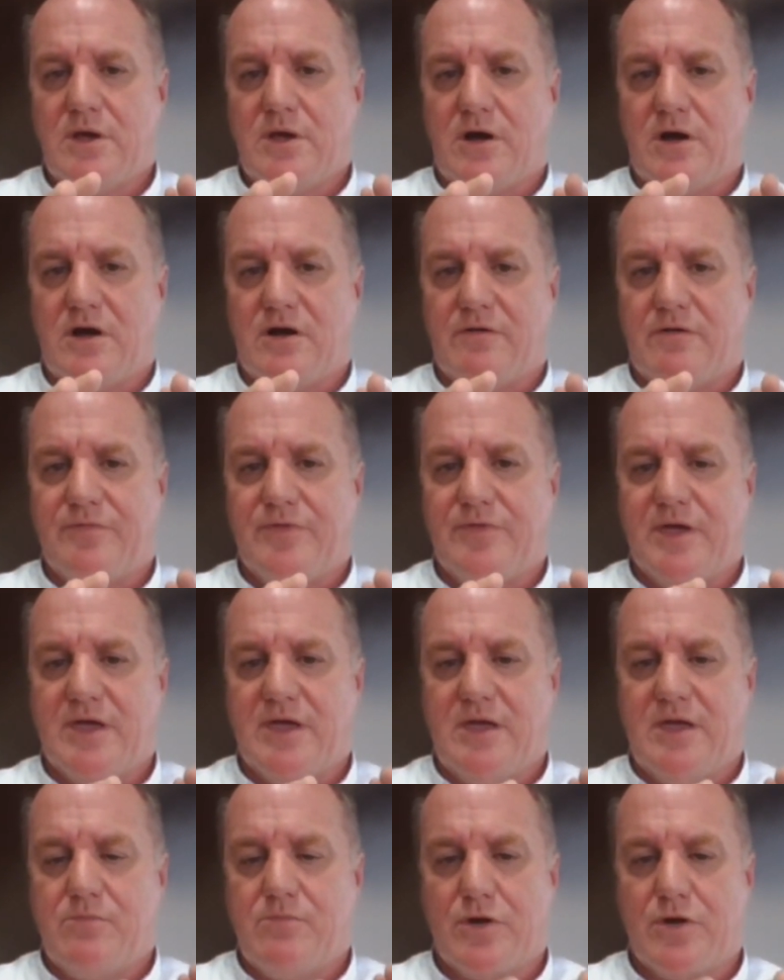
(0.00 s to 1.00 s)
of
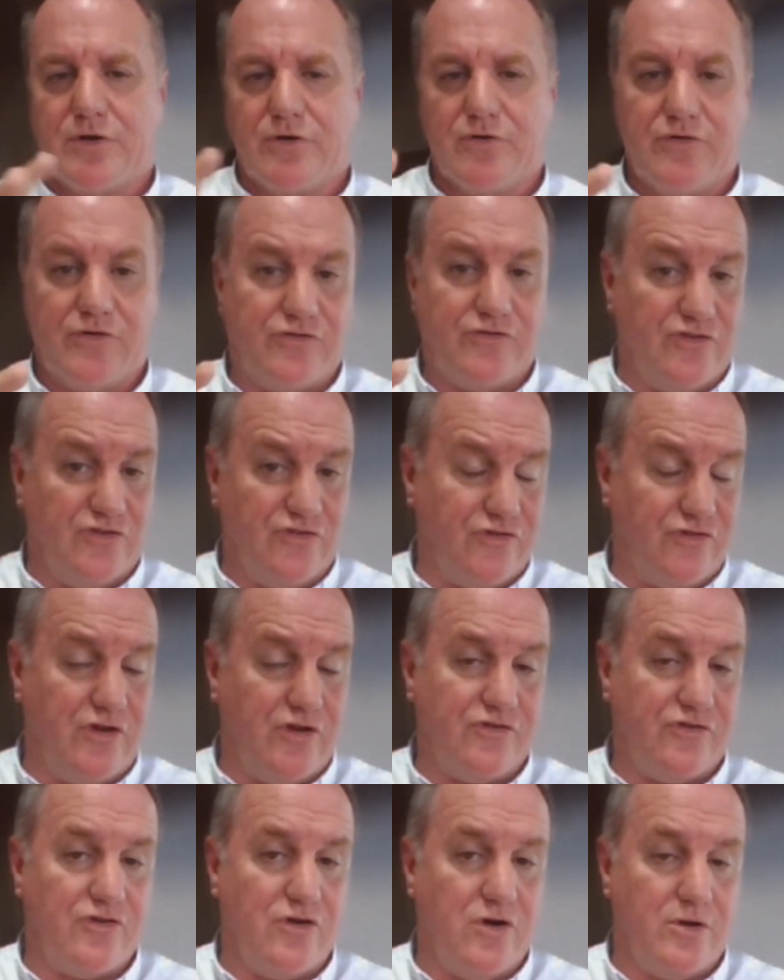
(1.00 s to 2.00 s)
the modern Christian
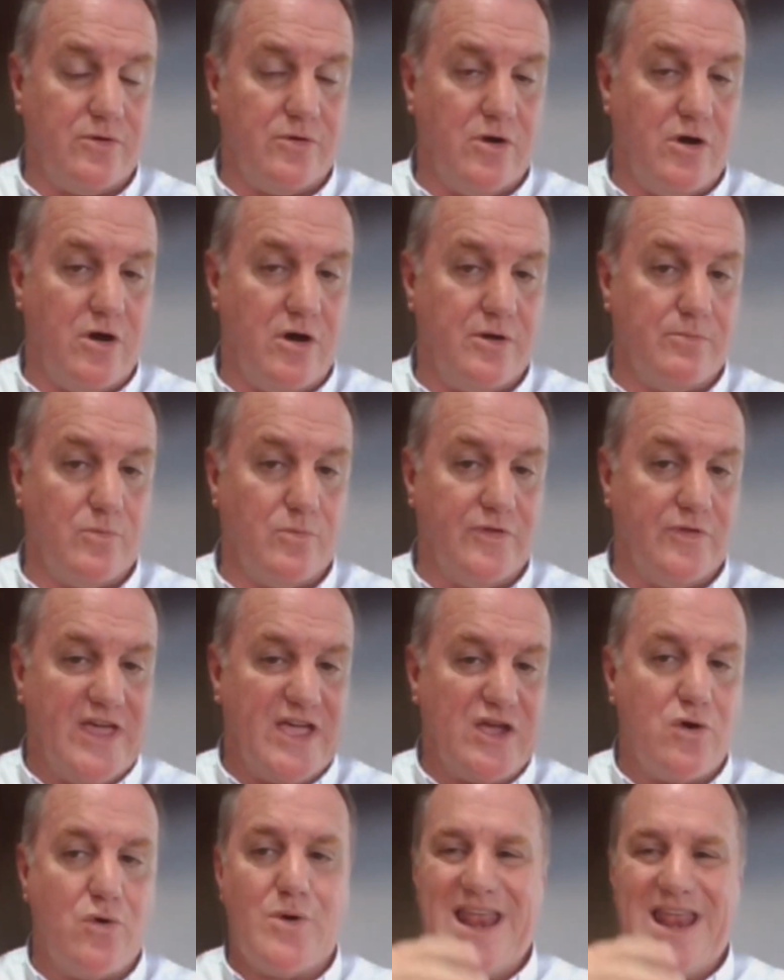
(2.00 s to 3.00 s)
church on what
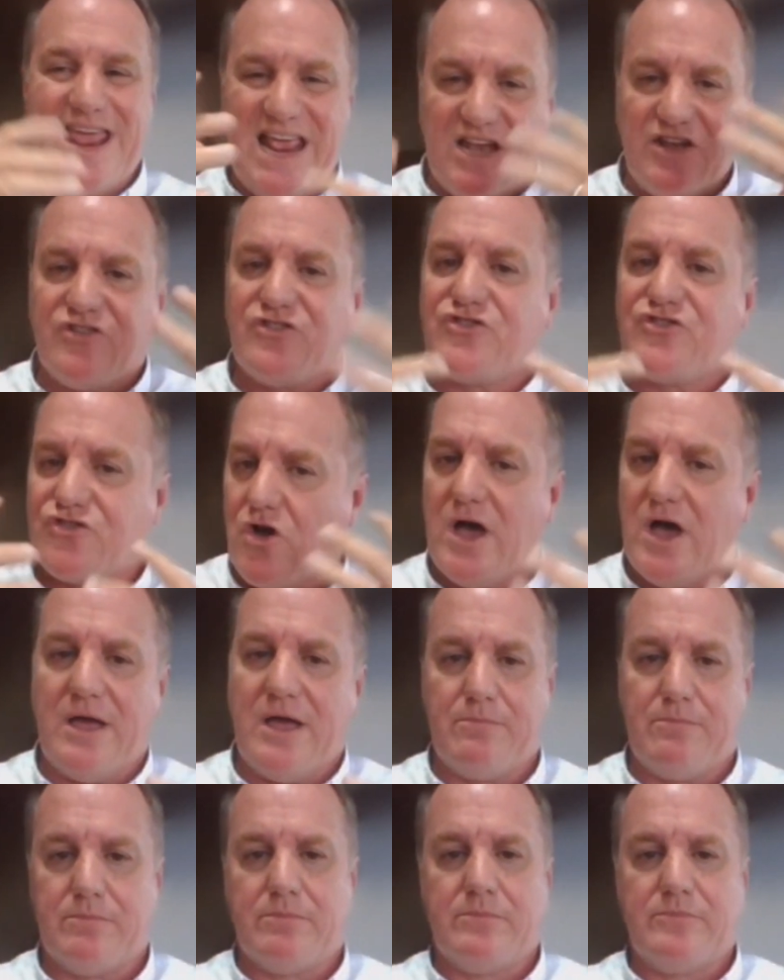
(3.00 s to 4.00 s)
they call end
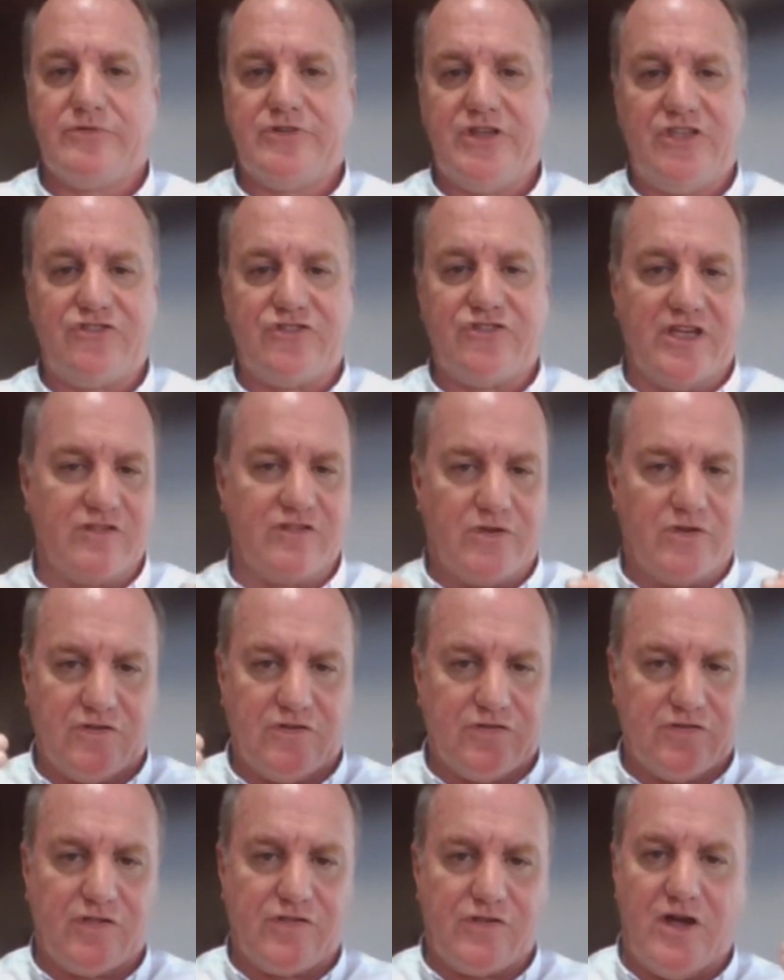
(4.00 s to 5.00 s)
time teachings, which
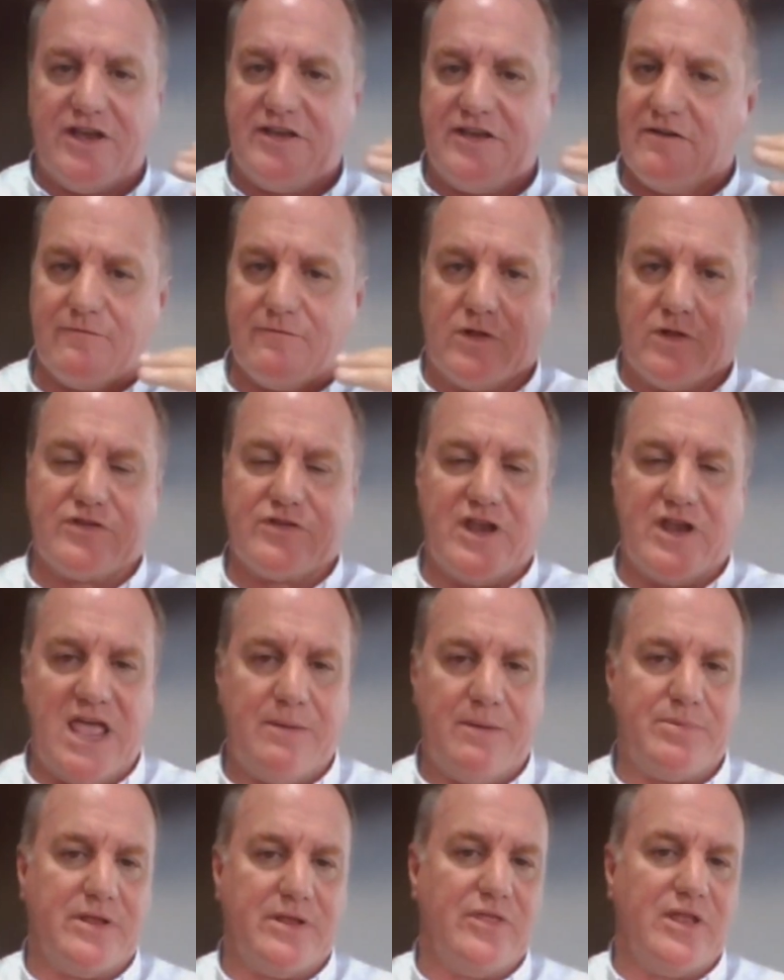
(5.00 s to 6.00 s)
is this idea of what's going
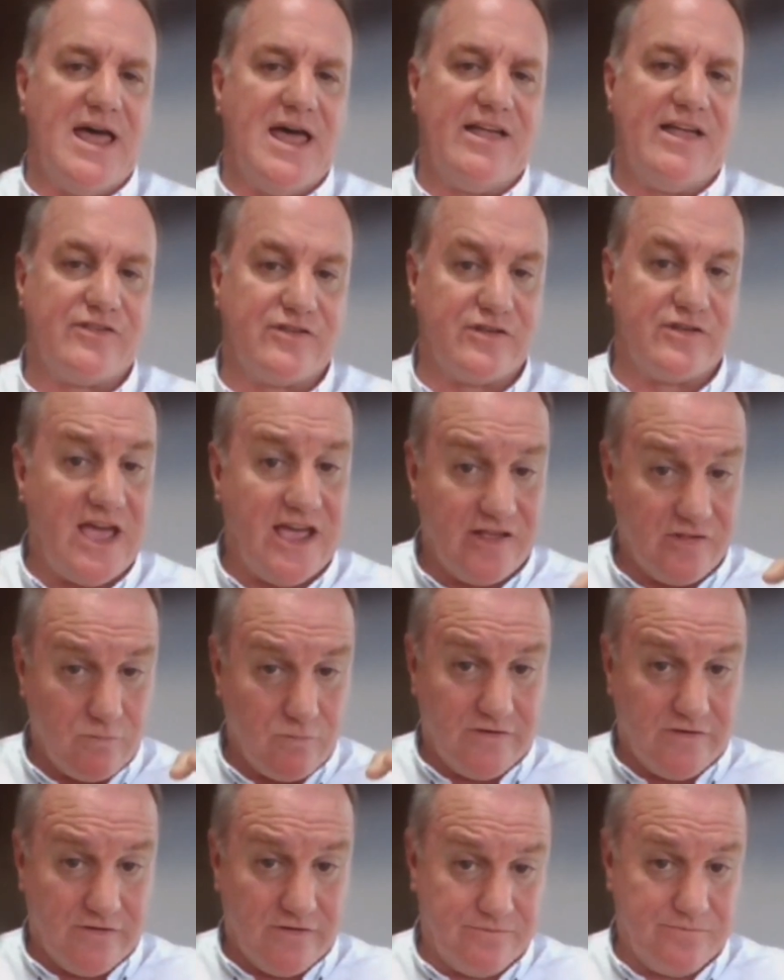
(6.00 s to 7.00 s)
to happen in the last days,
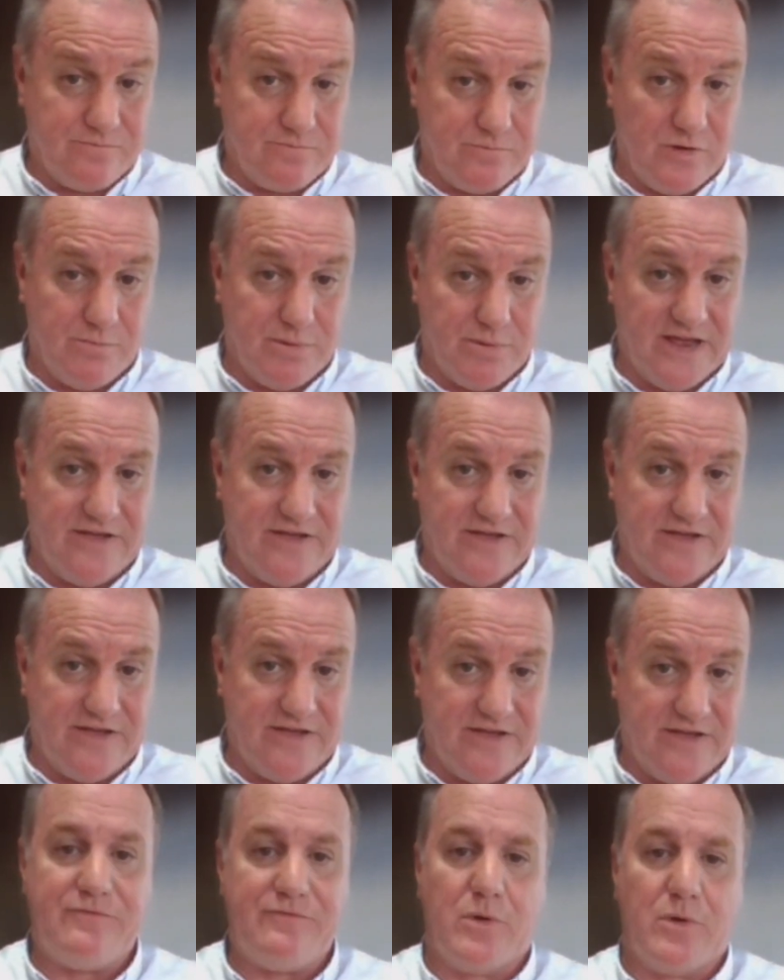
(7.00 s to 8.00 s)
which, if you believe this
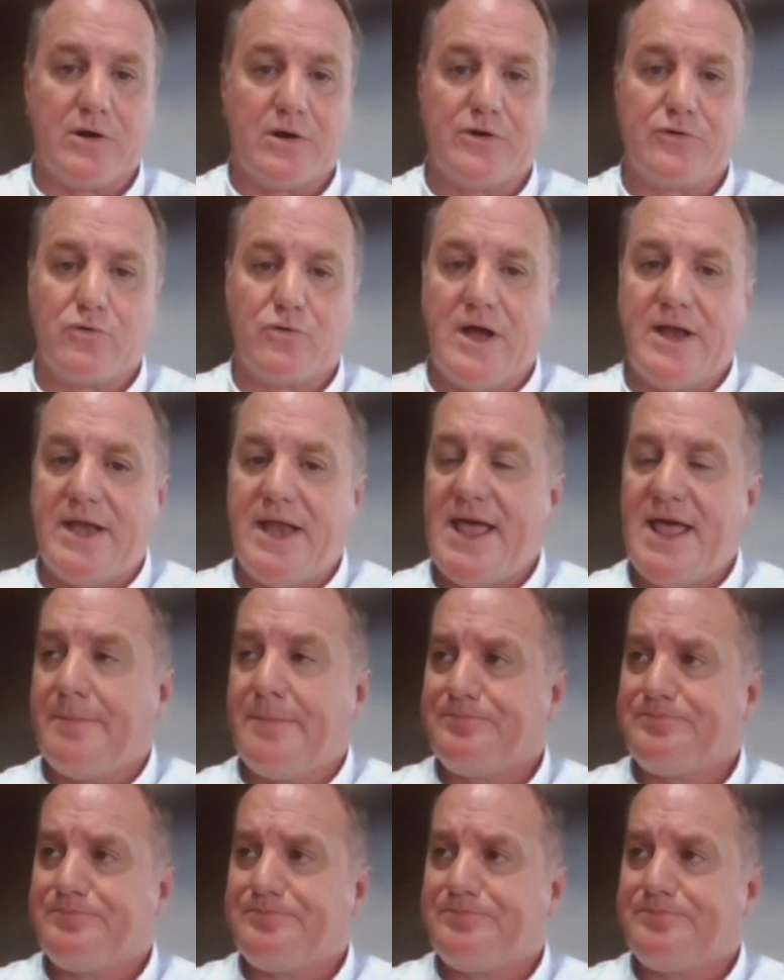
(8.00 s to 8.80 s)
stuff, we're in right now.